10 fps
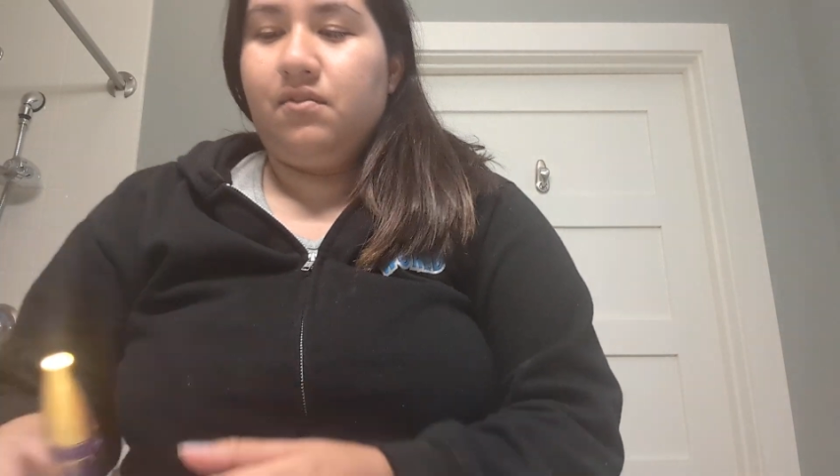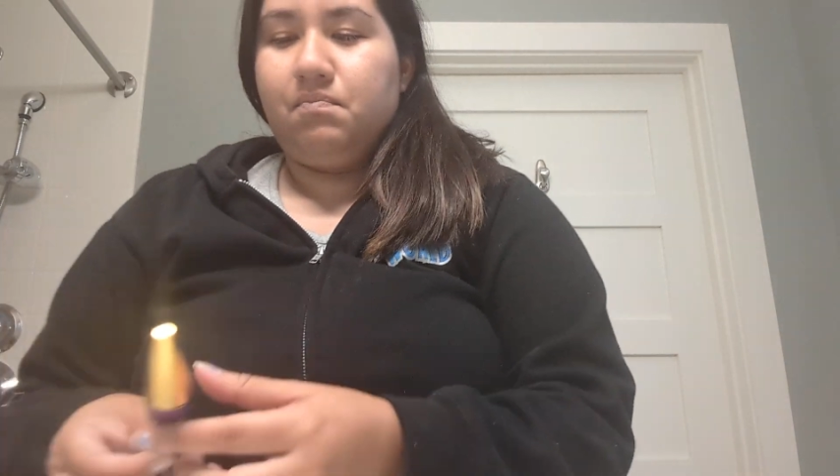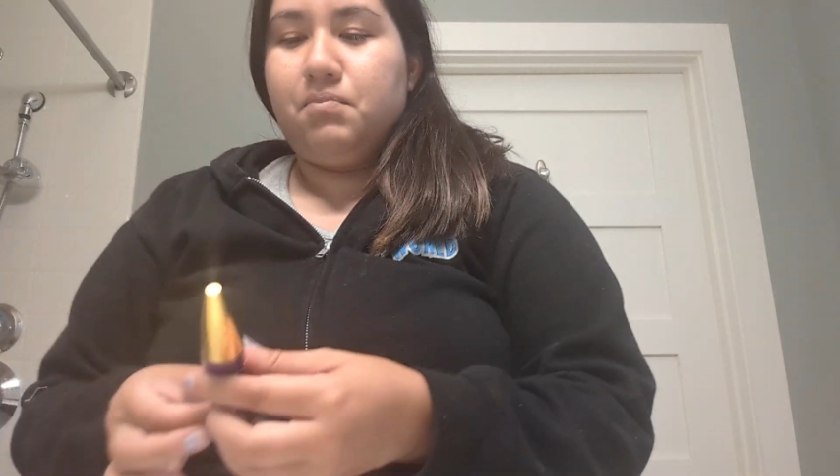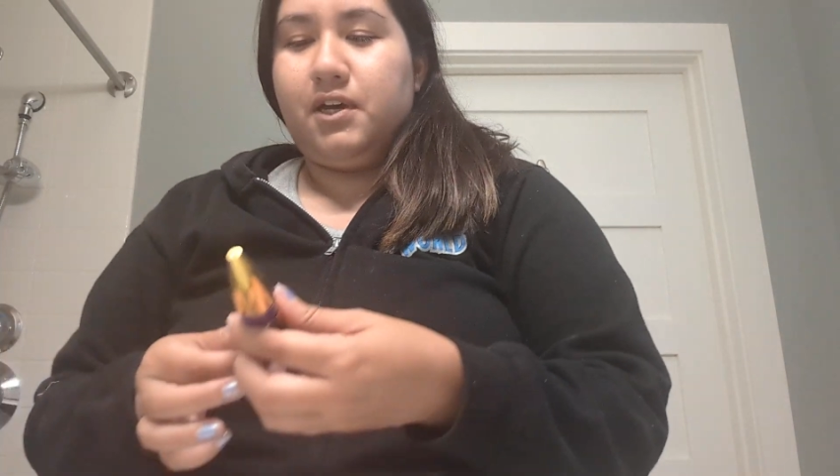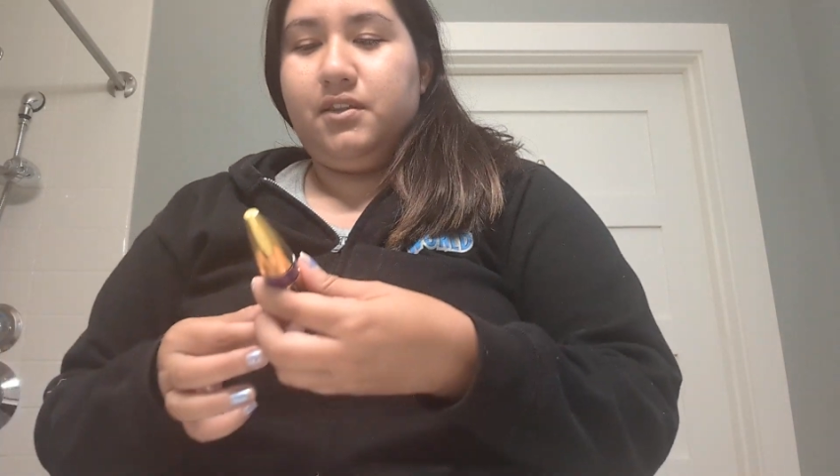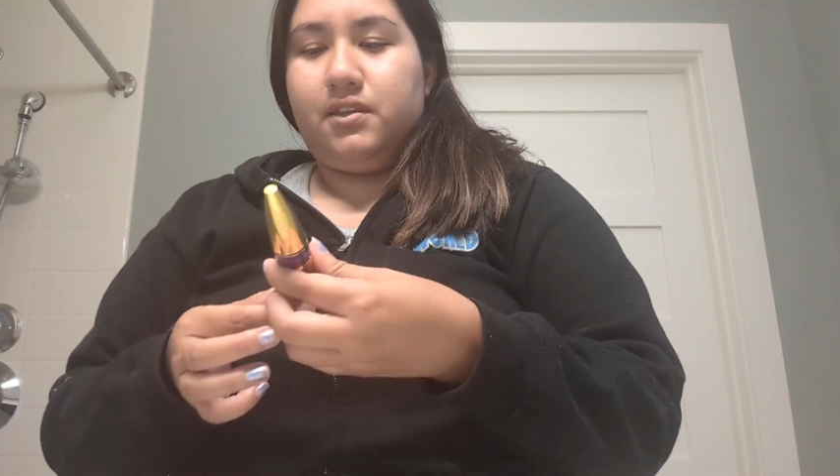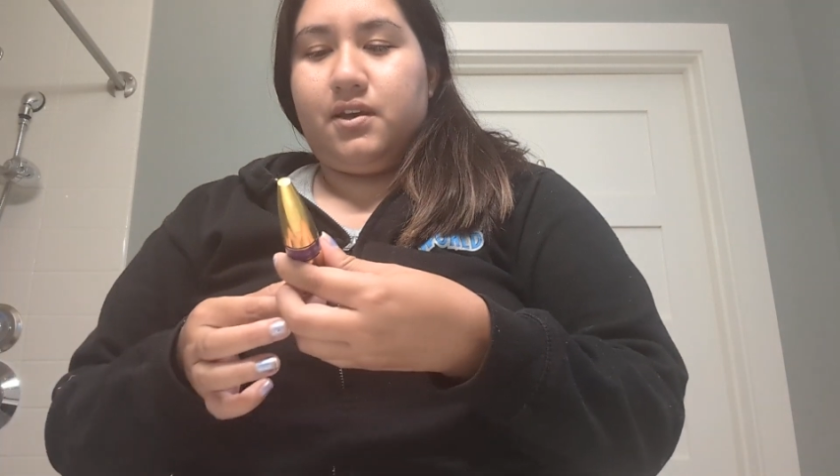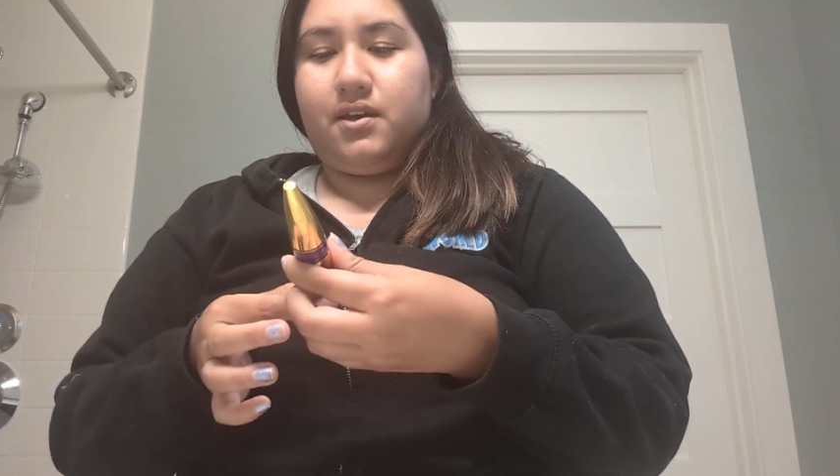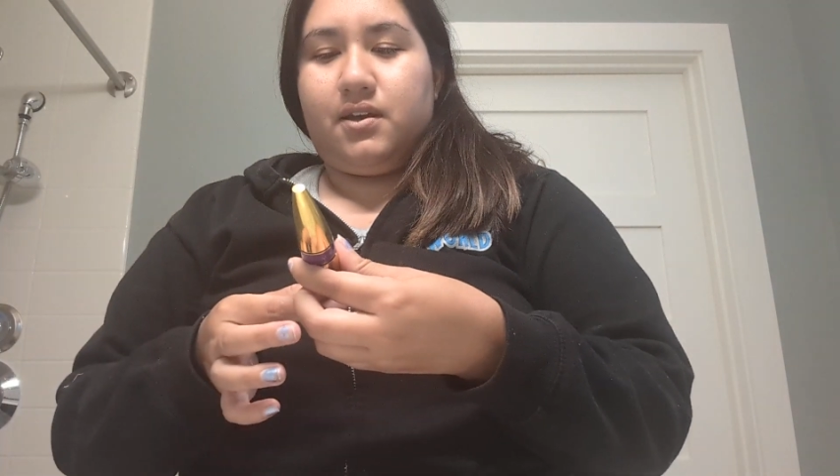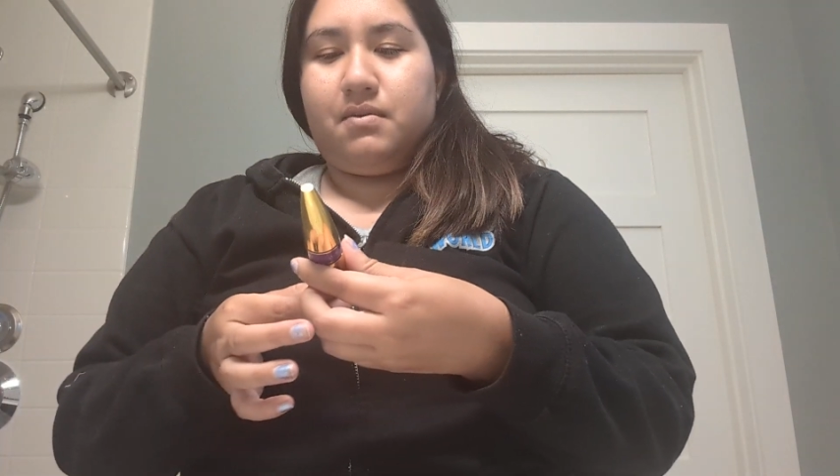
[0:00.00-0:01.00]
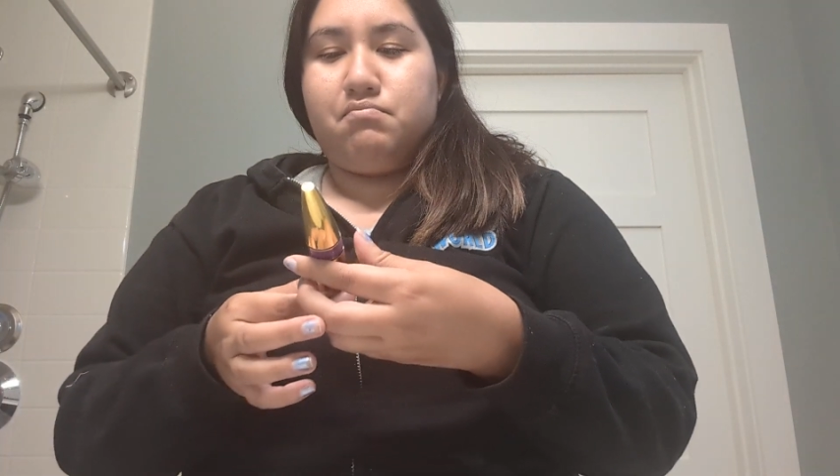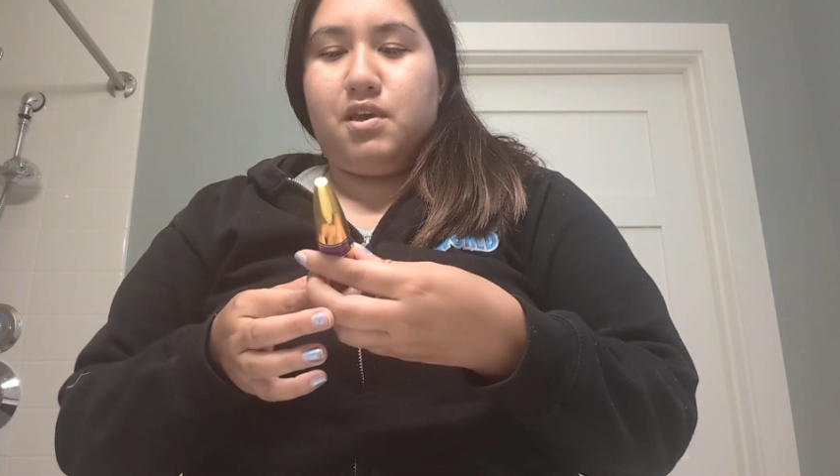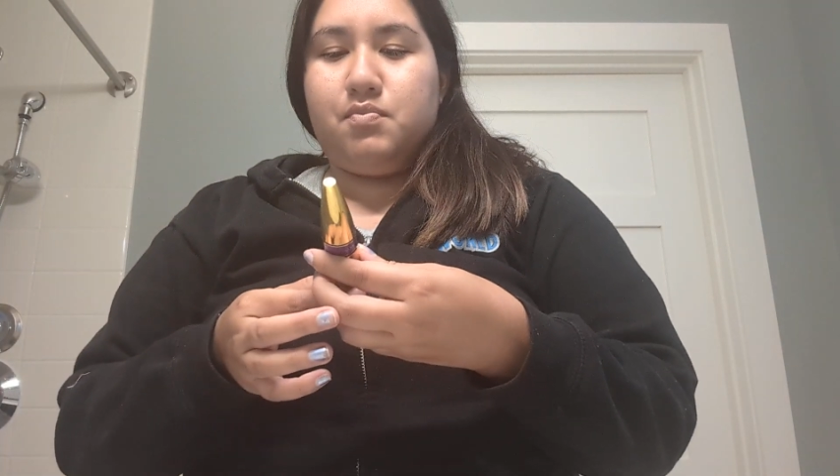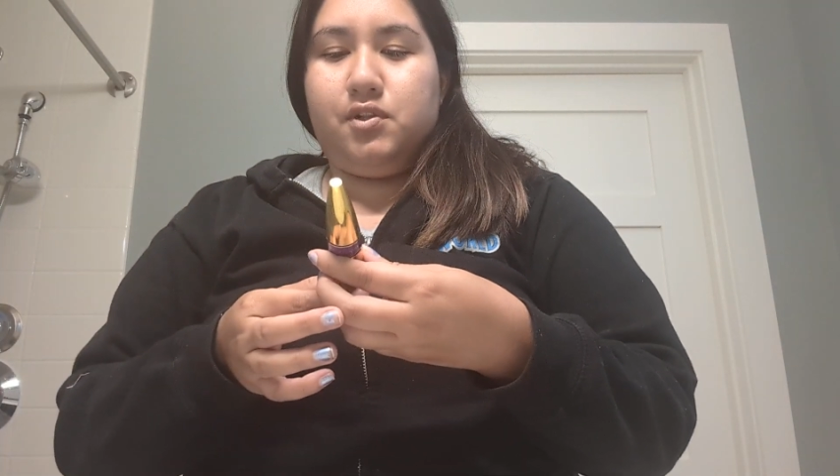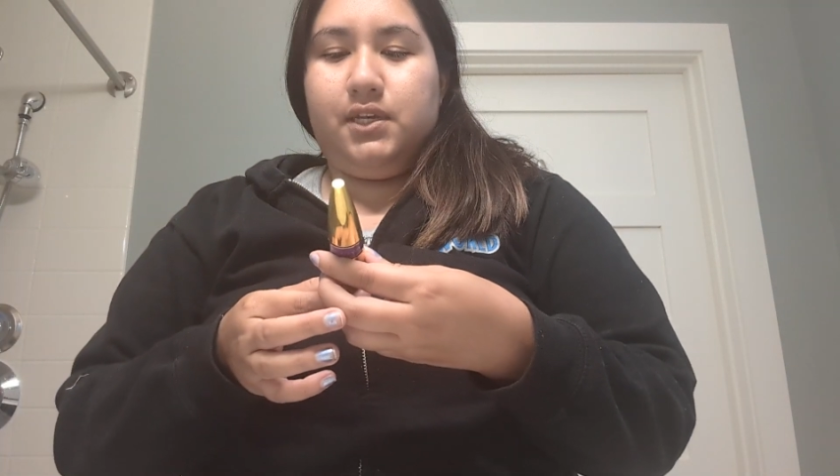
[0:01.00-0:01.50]
But the
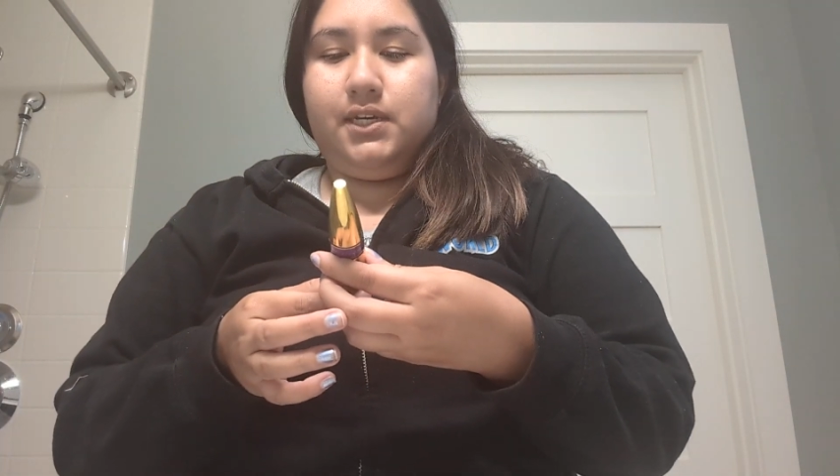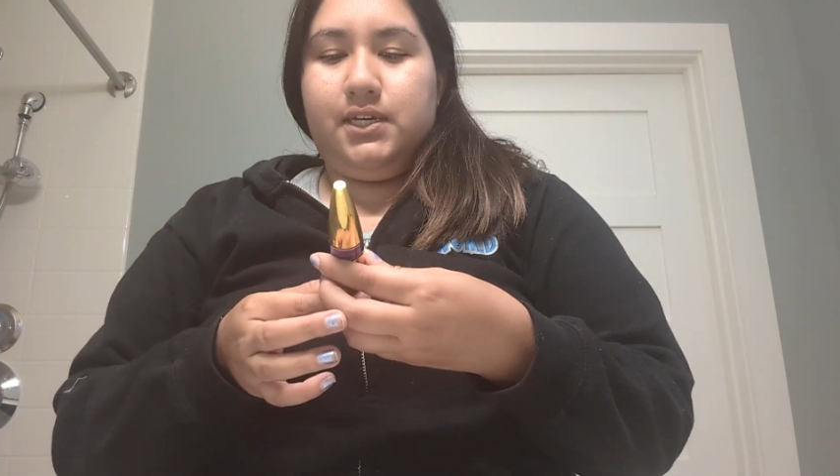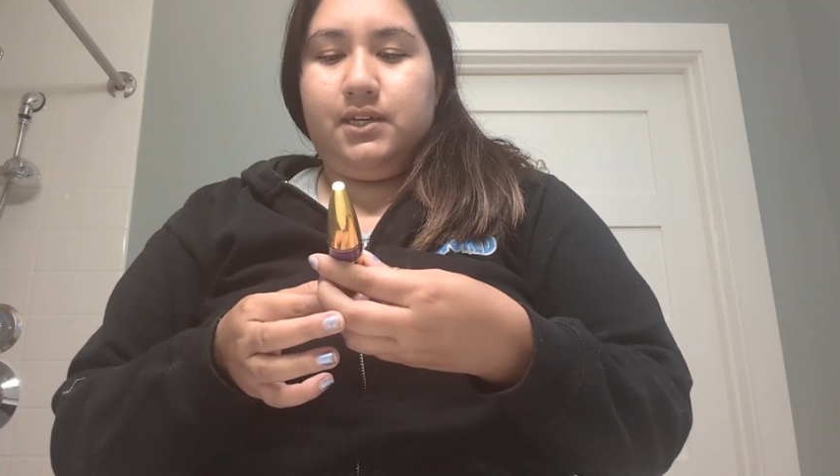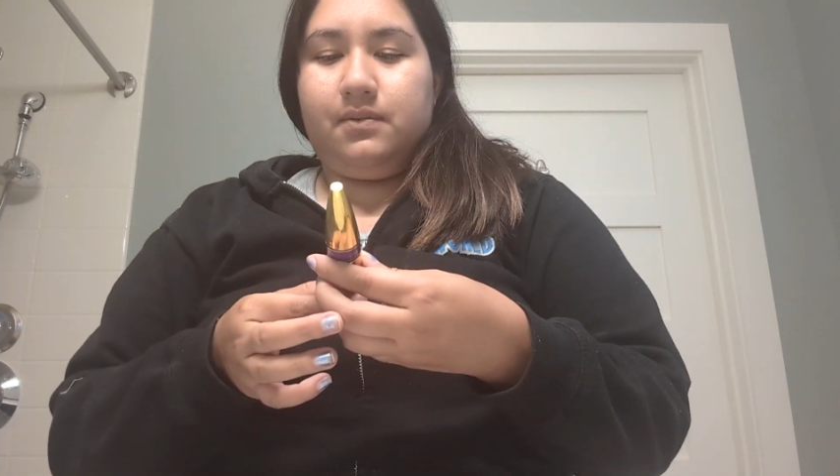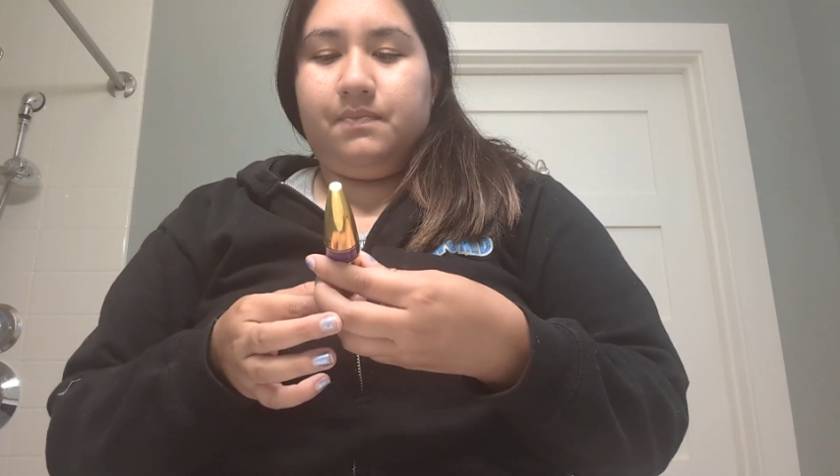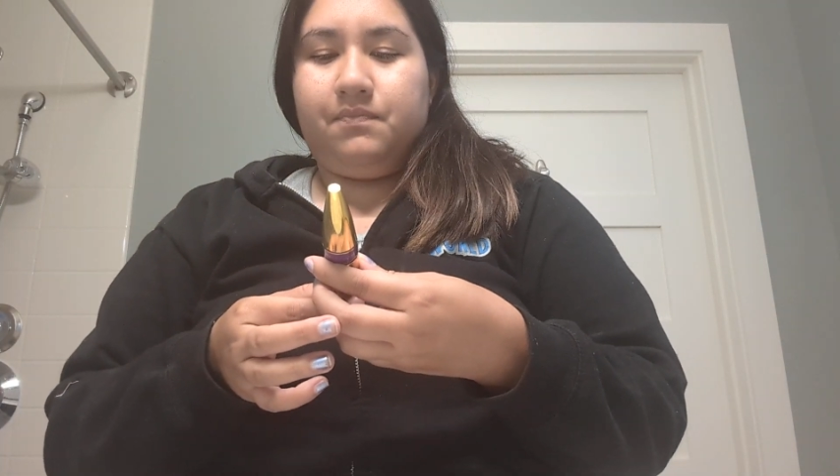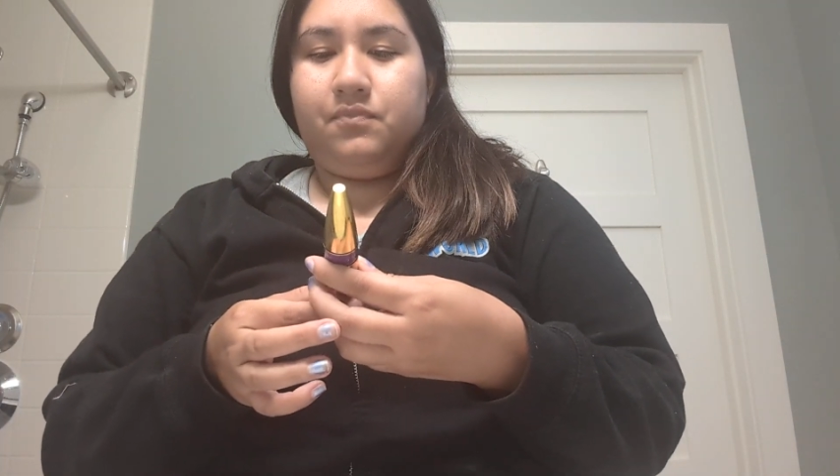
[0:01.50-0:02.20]
Maybelline